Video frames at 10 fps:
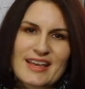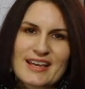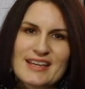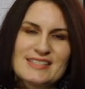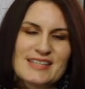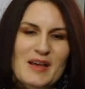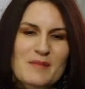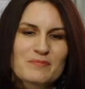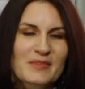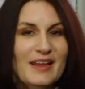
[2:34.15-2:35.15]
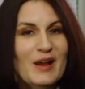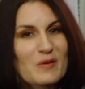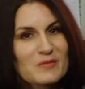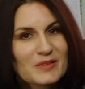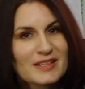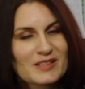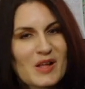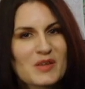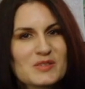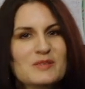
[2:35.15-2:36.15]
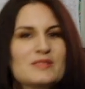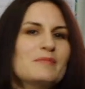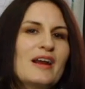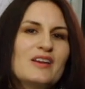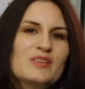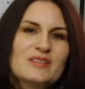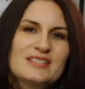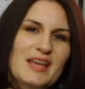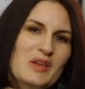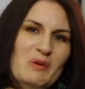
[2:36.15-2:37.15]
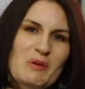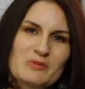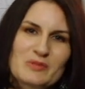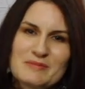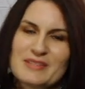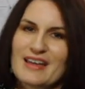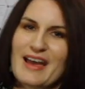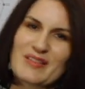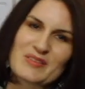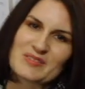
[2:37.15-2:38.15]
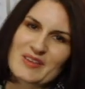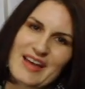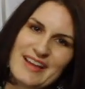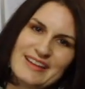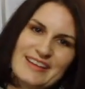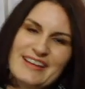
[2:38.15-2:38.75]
And hopefully it'll also inspire you to take your own trip to the Isle of Skye.